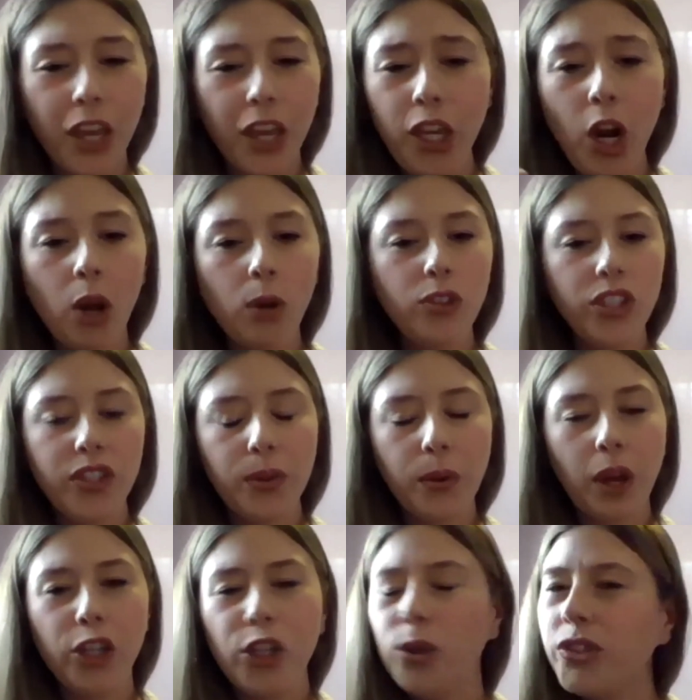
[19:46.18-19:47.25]
You know, just
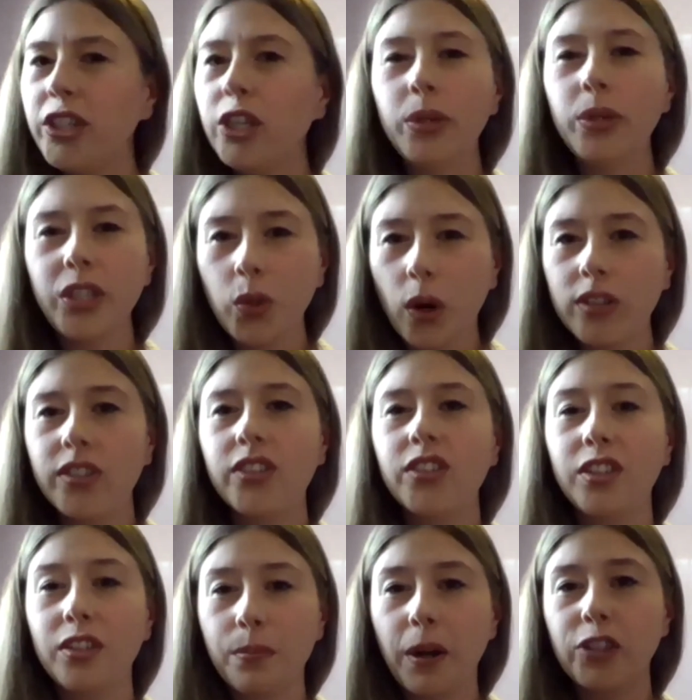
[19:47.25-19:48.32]
using your
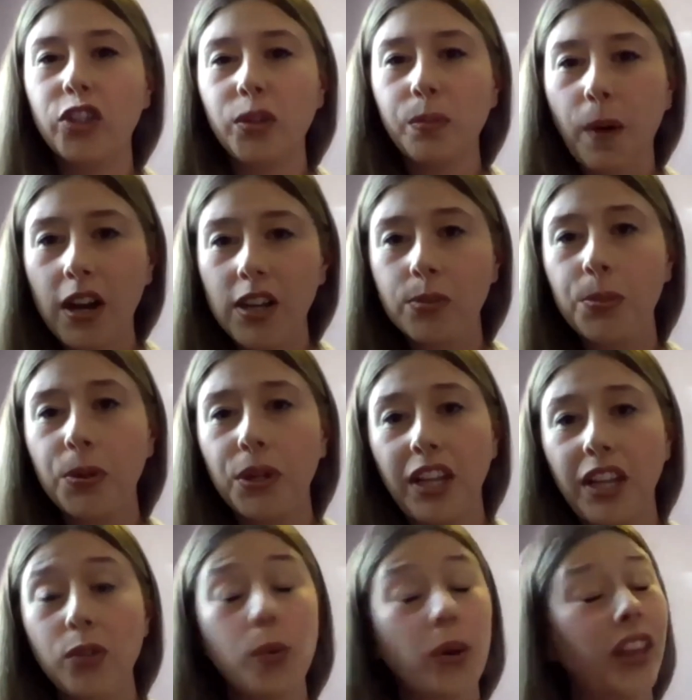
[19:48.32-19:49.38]
resources as much as possible.
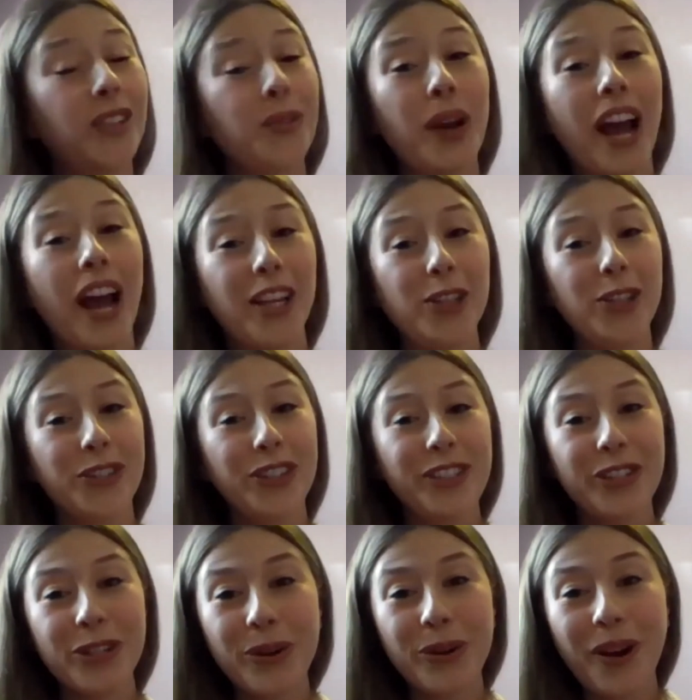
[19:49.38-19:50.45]
That's what I usually
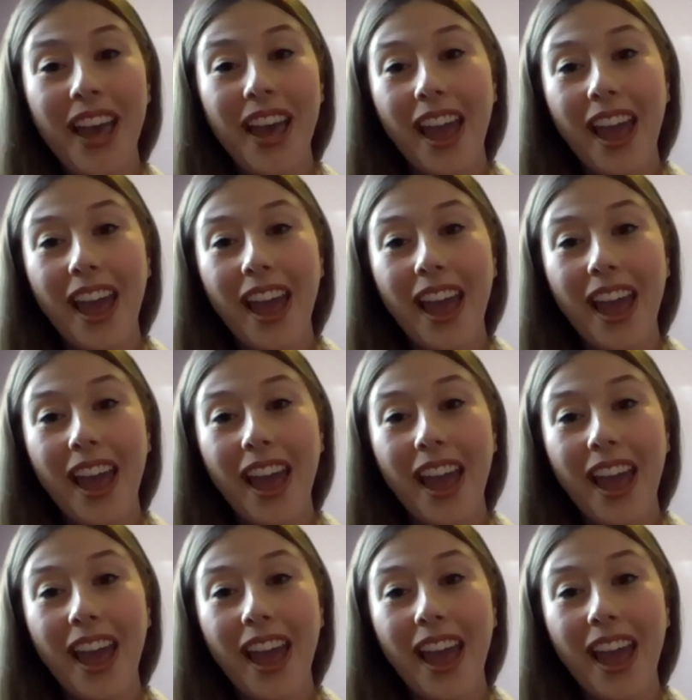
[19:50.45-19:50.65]
do.